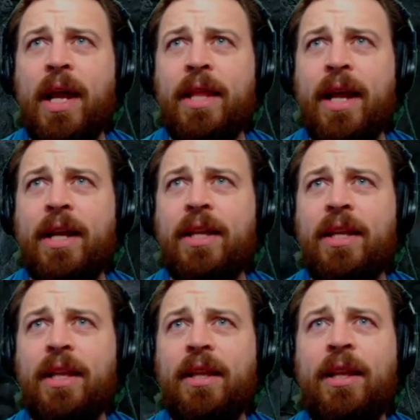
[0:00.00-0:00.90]
and that can
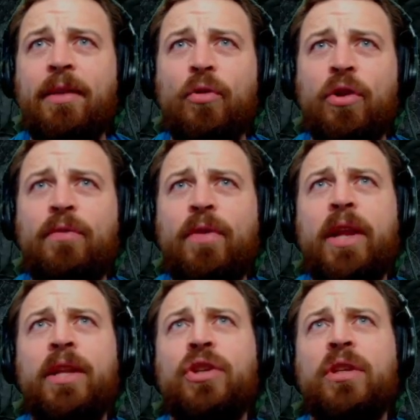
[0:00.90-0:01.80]
give you an
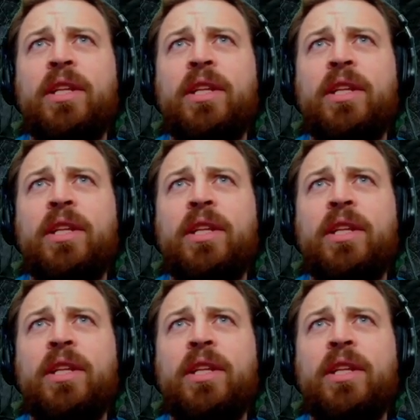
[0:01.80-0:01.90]
advantage on